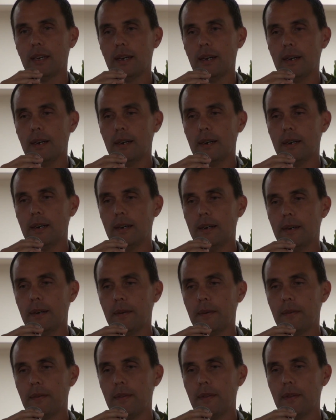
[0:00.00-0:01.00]

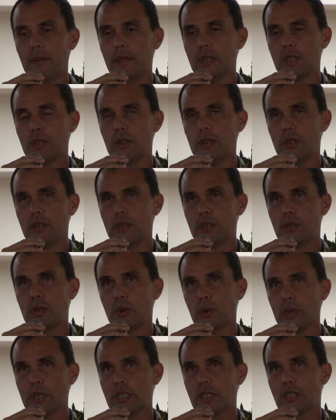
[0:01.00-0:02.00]
The
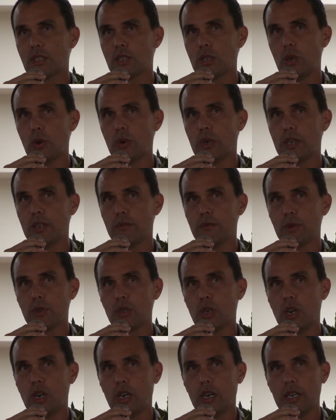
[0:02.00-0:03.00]
tourist slogan for
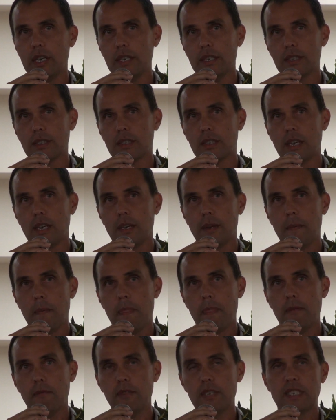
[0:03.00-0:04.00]
Tonga
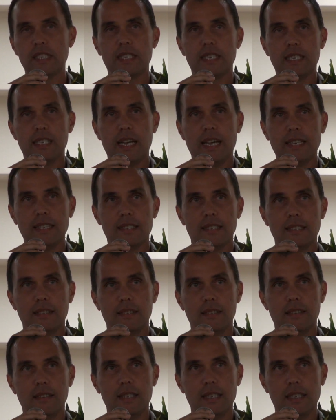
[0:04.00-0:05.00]
is, visit the
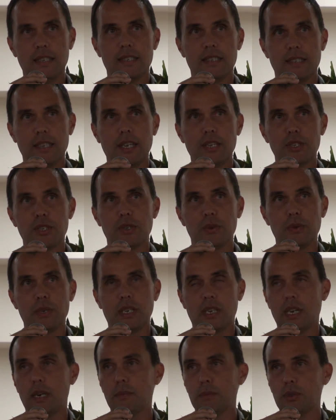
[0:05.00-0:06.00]
19th
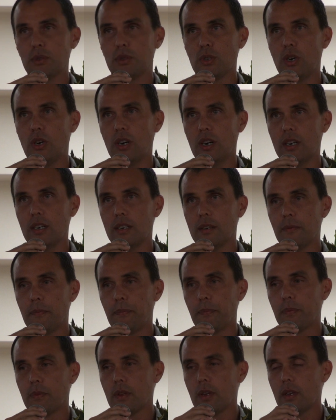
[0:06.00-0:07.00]
century, come to Tonga.
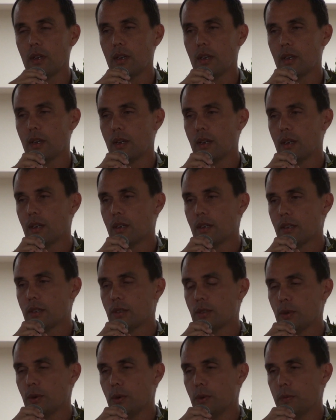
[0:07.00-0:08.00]

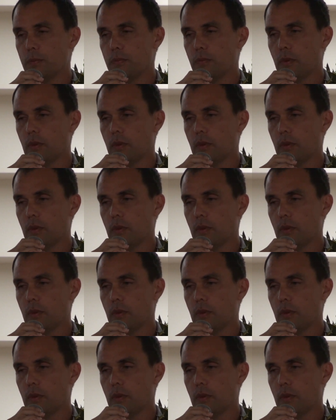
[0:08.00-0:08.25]
So